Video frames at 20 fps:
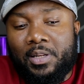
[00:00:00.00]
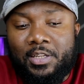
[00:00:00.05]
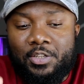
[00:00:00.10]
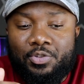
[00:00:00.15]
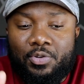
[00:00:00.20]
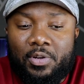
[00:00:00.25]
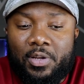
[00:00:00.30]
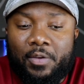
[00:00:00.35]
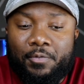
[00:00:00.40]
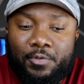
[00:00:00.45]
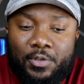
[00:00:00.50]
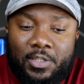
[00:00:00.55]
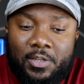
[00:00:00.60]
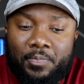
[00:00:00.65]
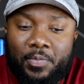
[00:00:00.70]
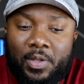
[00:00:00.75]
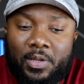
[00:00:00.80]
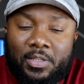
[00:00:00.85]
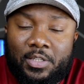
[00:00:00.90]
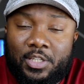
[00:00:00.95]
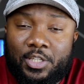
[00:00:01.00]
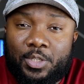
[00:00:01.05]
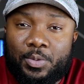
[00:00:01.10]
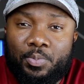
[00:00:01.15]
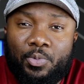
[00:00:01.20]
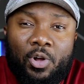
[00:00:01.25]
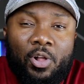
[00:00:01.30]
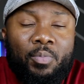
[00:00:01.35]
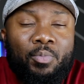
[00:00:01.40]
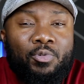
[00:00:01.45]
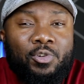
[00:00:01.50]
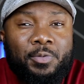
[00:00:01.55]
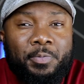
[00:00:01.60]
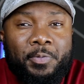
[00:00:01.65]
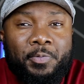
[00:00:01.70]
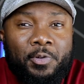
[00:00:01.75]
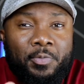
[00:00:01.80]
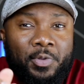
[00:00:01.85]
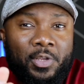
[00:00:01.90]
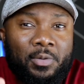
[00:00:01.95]
unless you're looking for something small, most
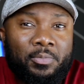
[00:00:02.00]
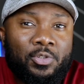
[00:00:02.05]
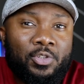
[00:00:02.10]
people will be